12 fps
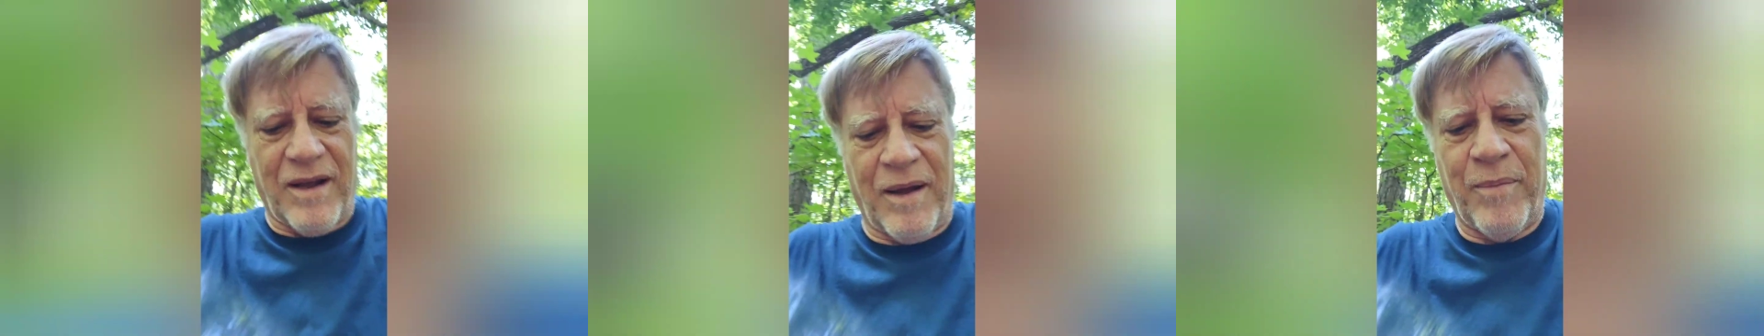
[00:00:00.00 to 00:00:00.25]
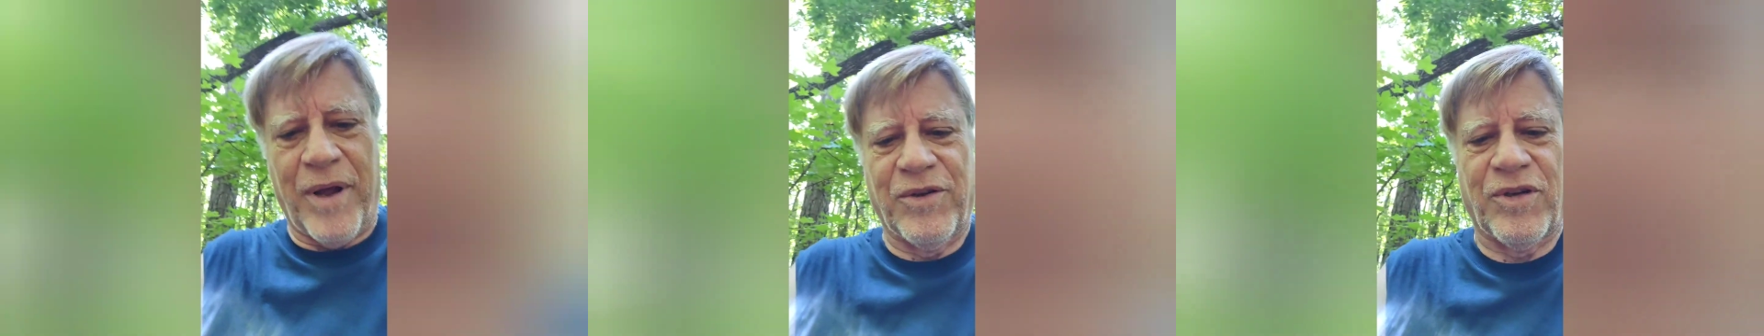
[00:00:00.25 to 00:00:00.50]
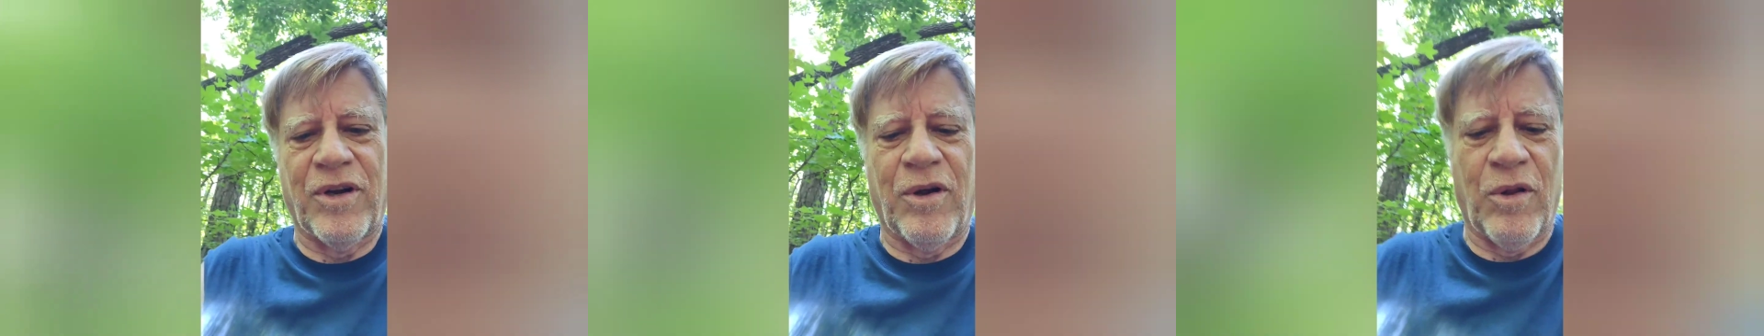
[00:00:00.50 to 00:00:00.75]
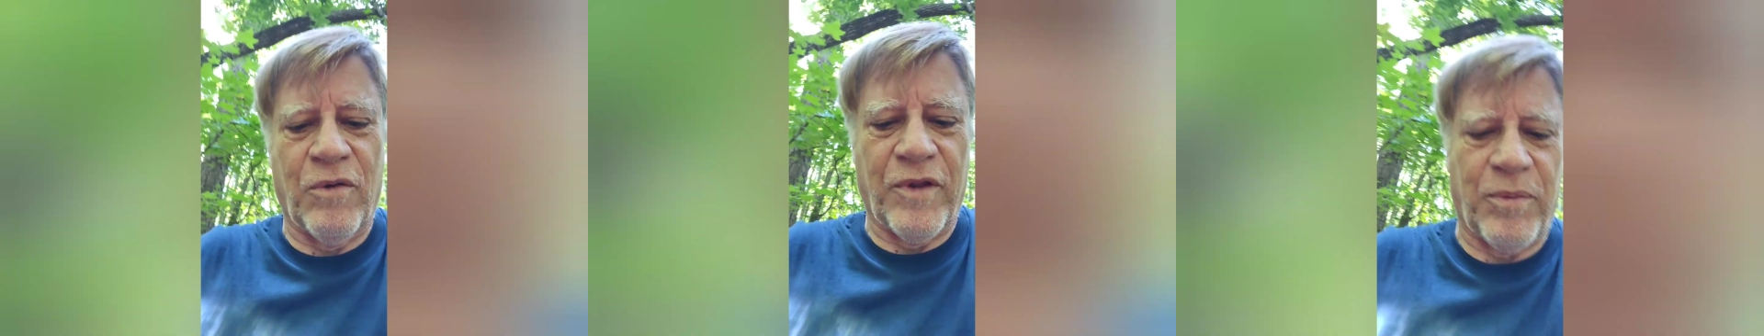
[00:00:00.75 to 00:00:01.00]
I'm bouncing
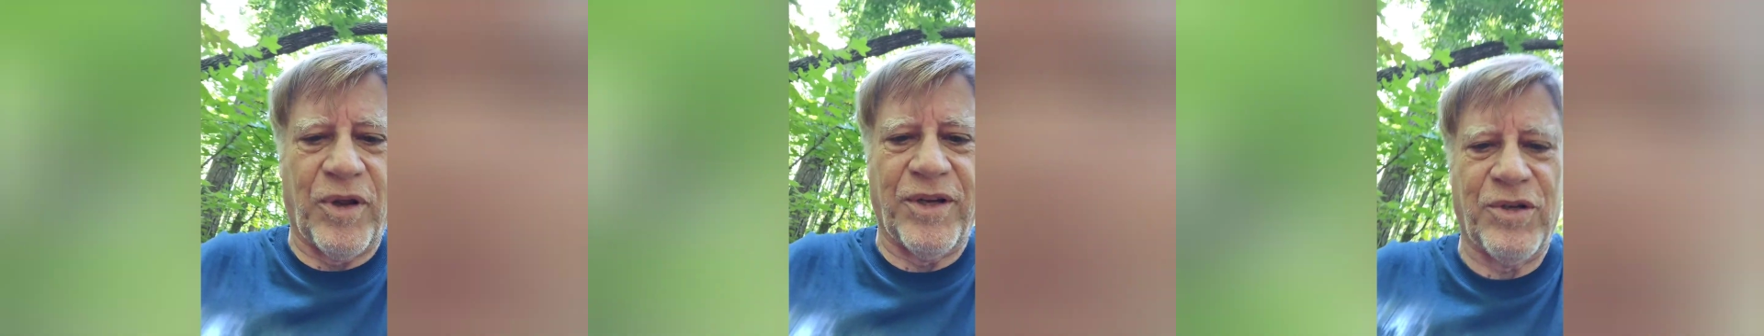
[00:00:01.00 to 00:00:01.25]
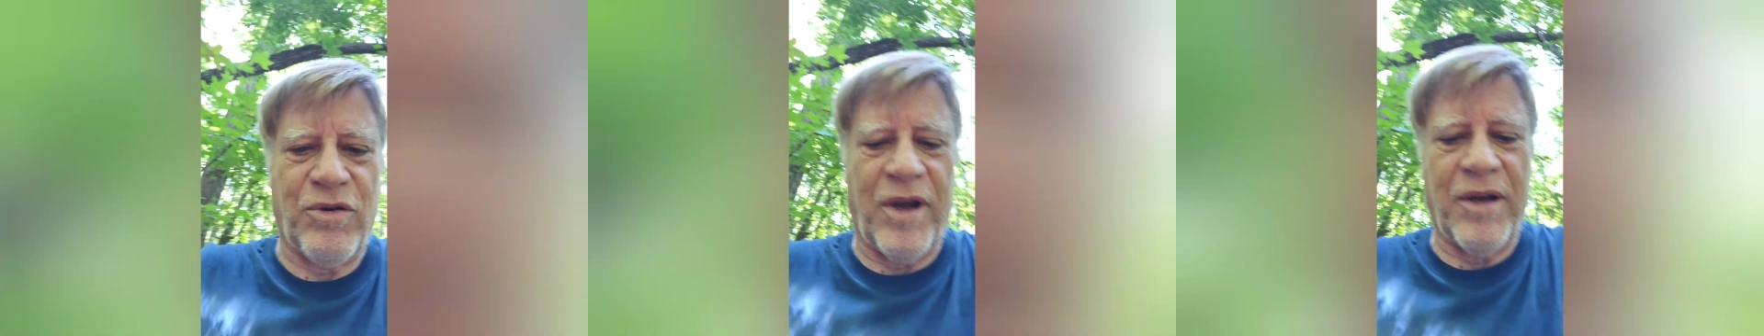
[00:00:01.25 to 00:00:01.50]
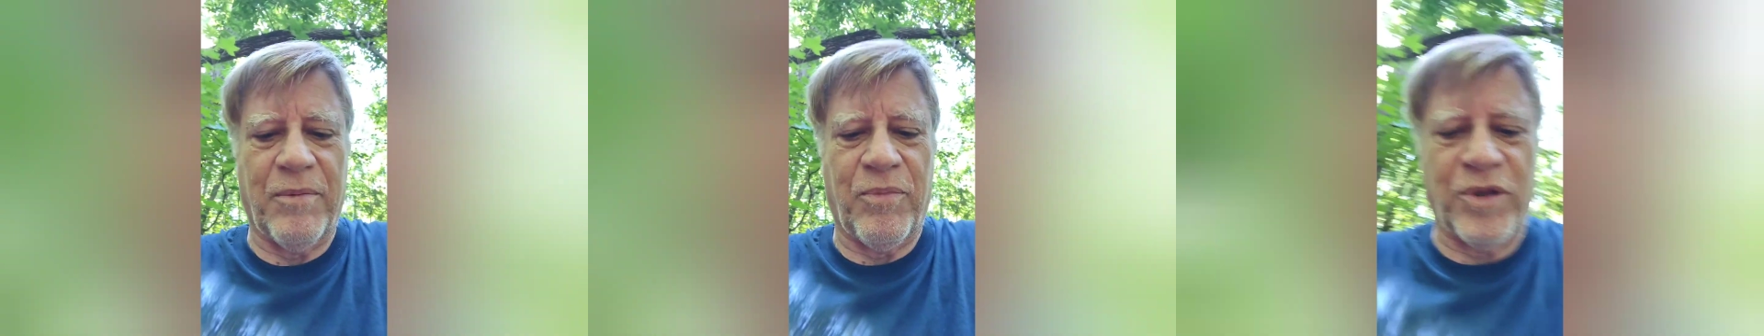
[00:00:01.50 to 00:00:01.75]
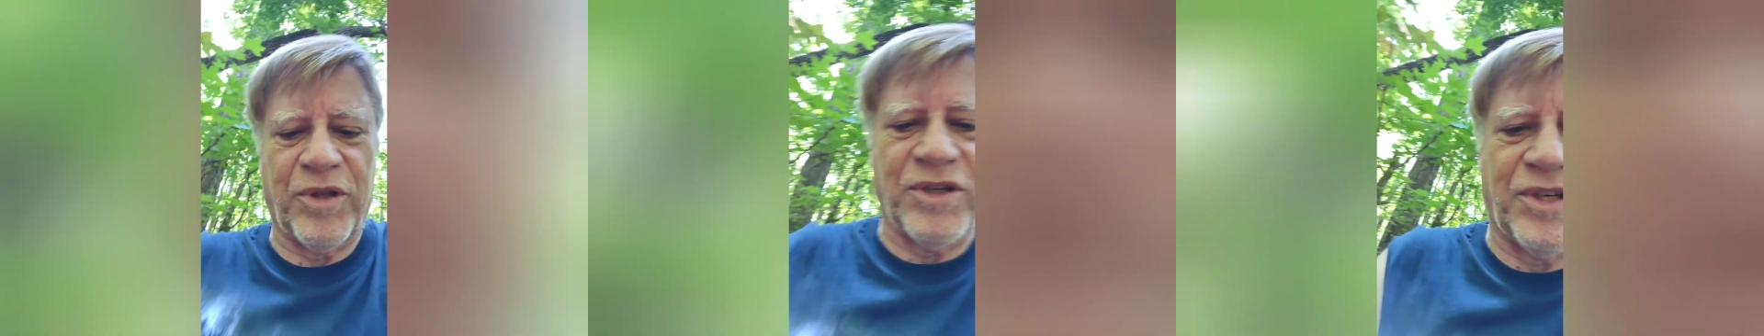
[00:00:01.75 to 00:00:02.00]
all over the place trying to
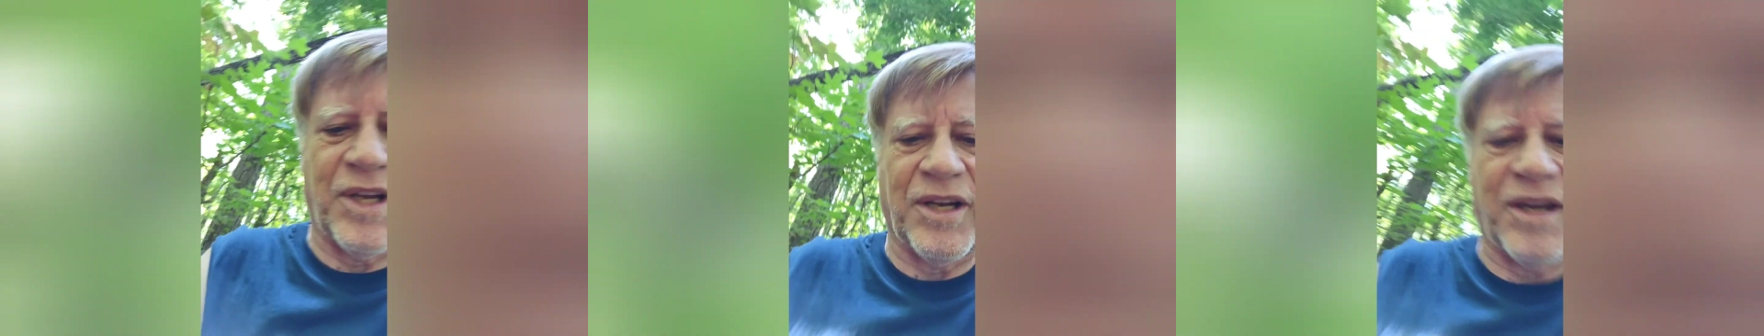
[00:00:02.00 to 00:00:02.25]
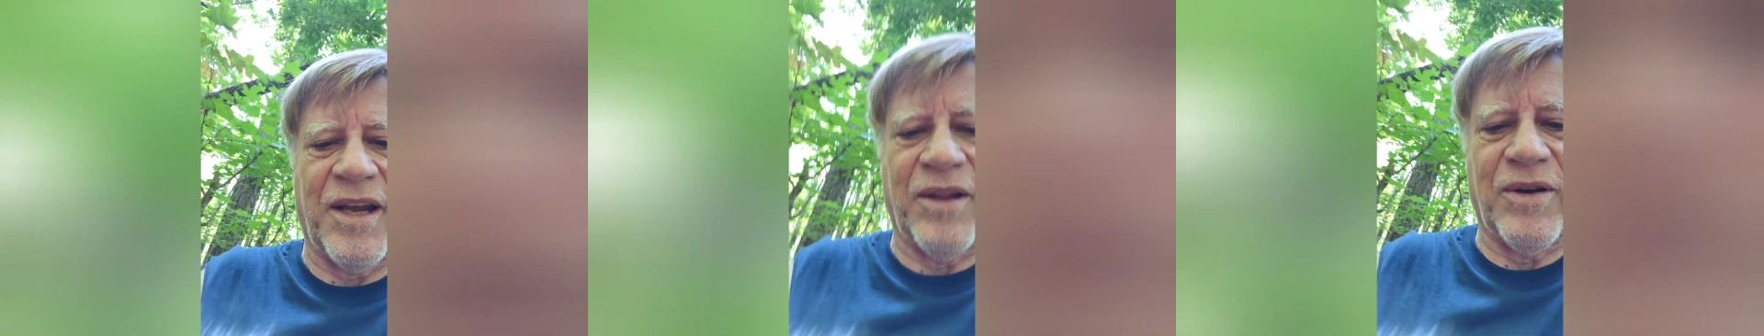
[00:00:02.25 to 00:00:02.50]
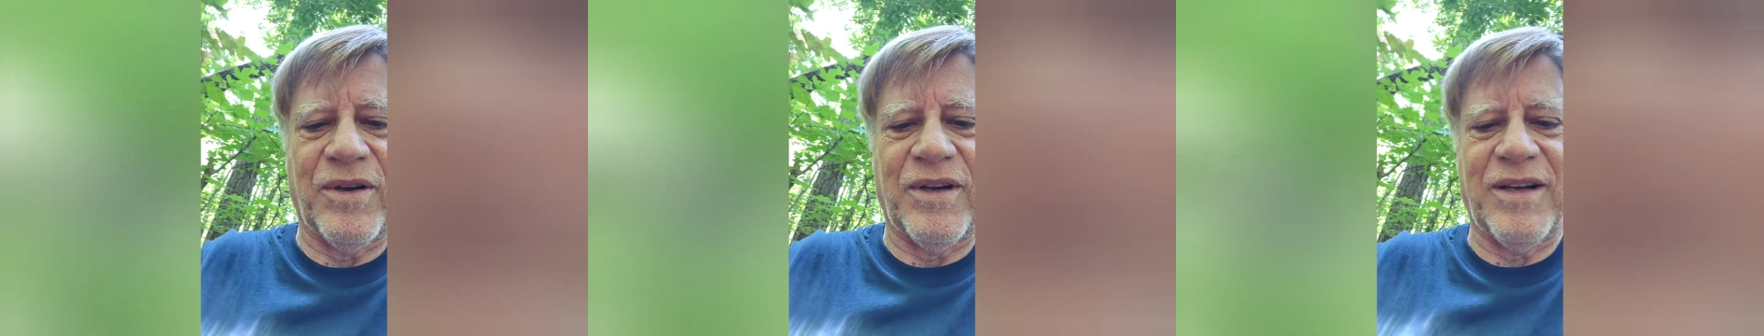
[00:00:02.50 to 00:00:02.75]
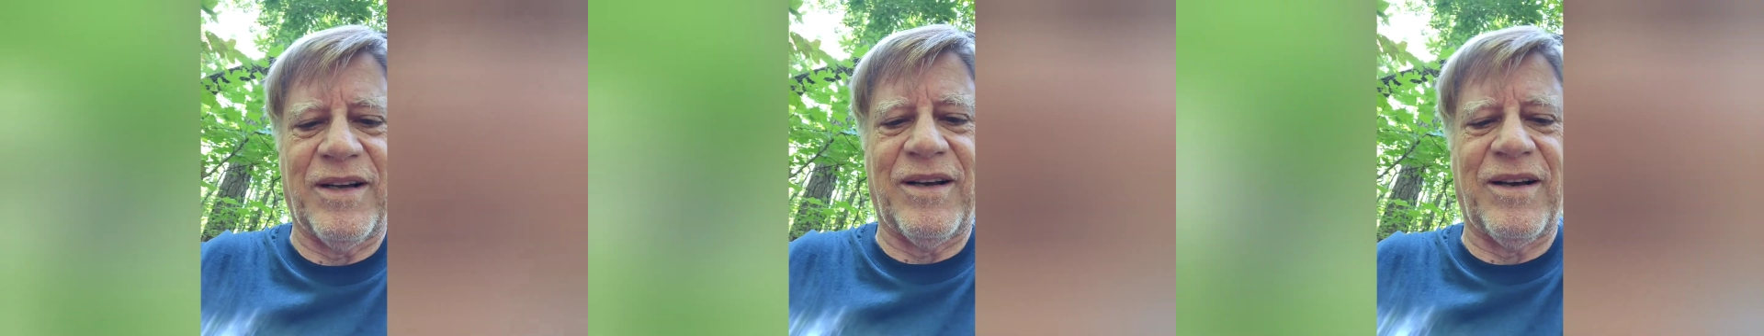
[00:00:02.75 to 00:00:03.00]
put this thing
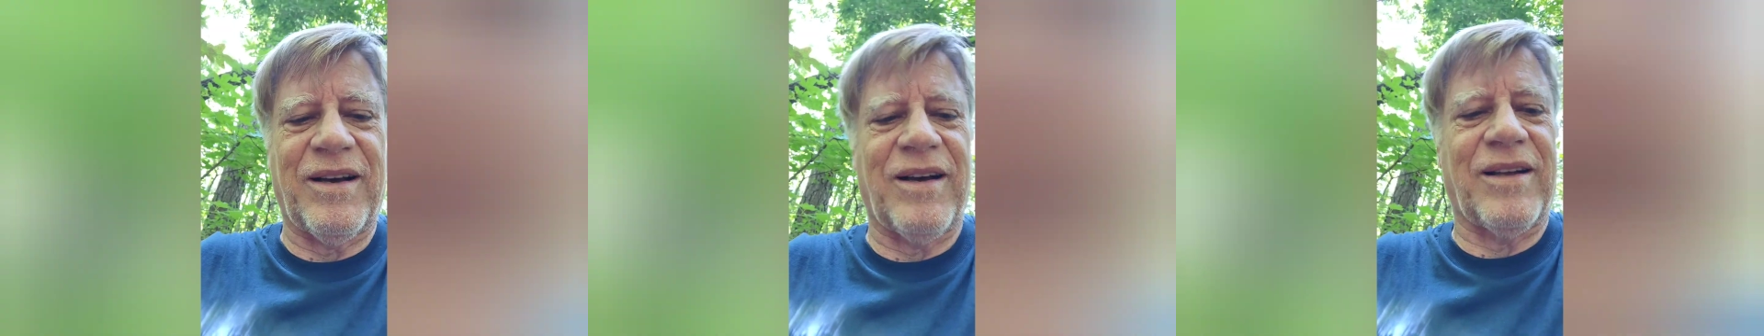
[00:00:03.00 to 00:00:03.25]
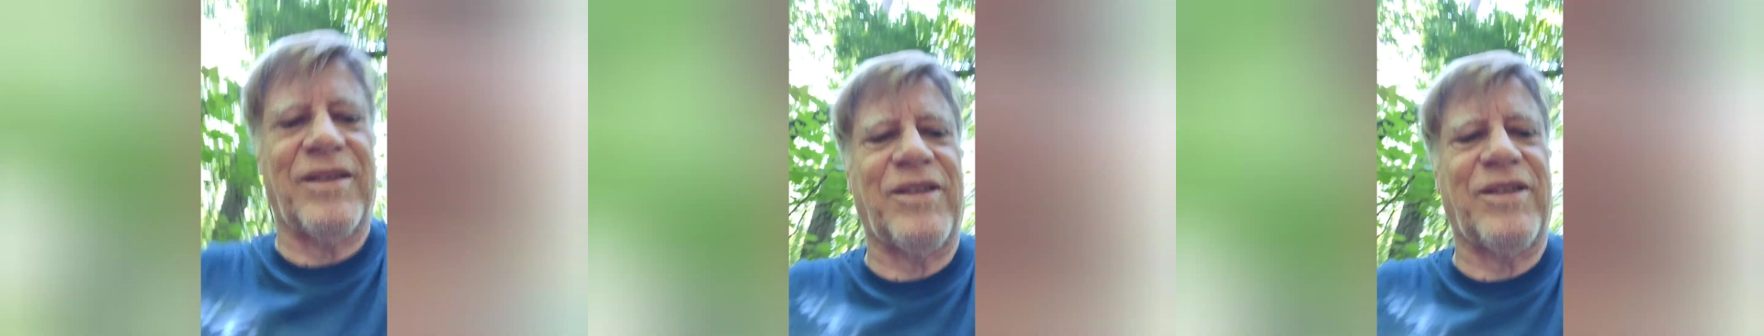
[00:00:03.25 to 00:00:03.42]
down.